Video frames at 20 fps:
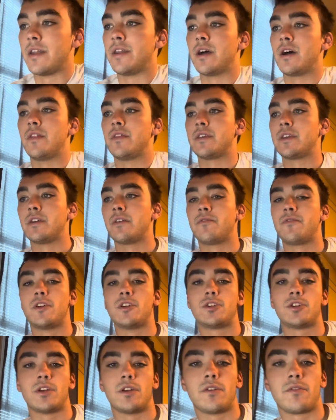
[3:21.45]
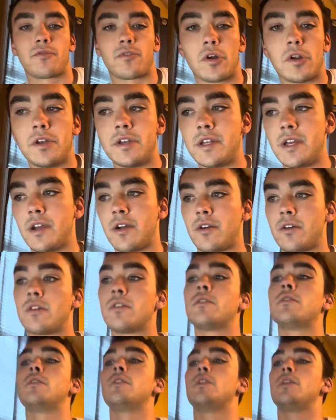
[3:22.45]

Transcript: done the efficient frontier